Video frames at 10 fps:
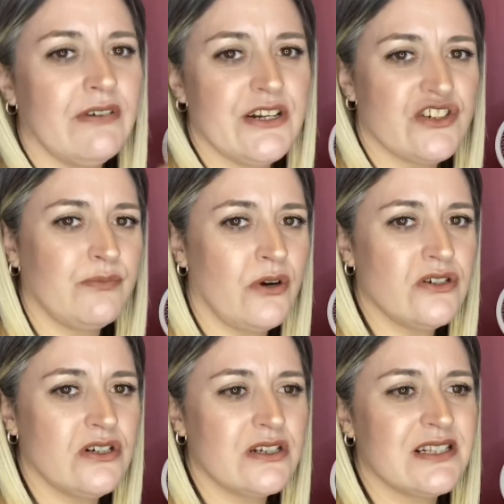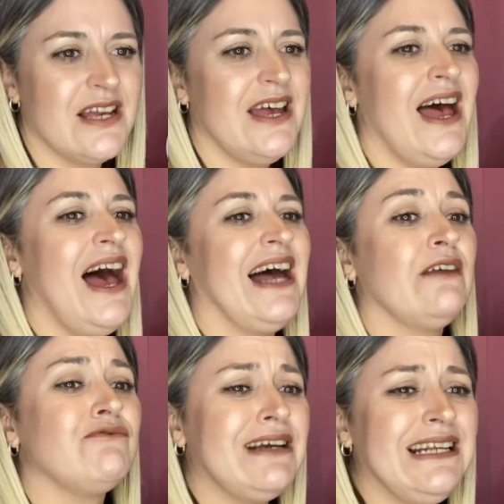range of products, and I
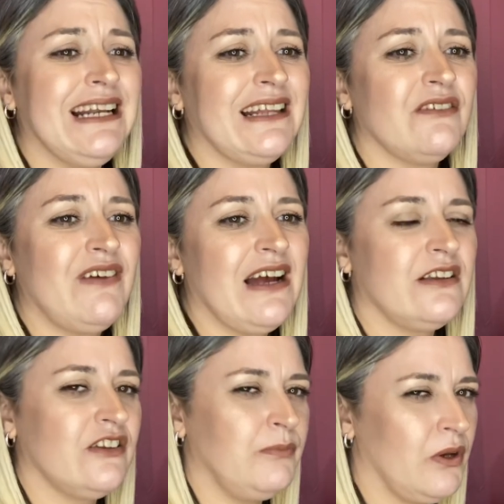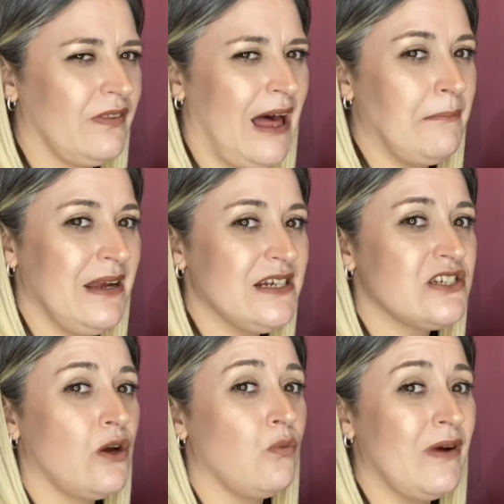really like the fact that they've put that
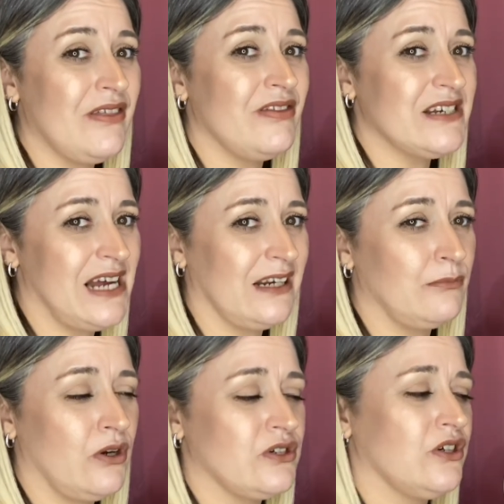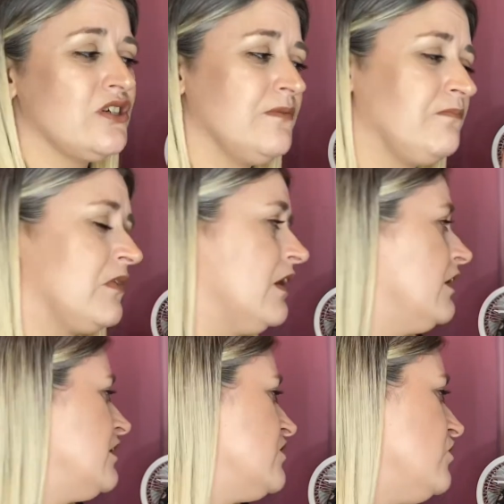mitt with the tannin product.
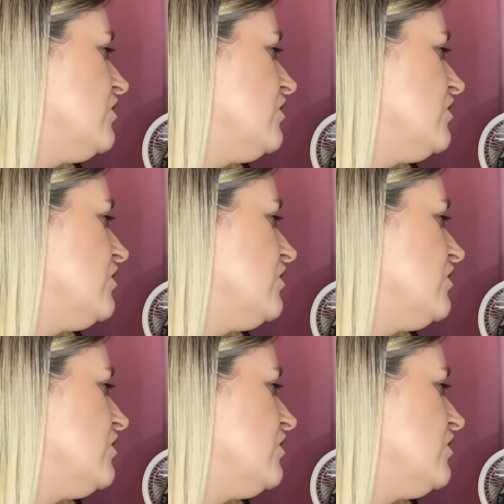So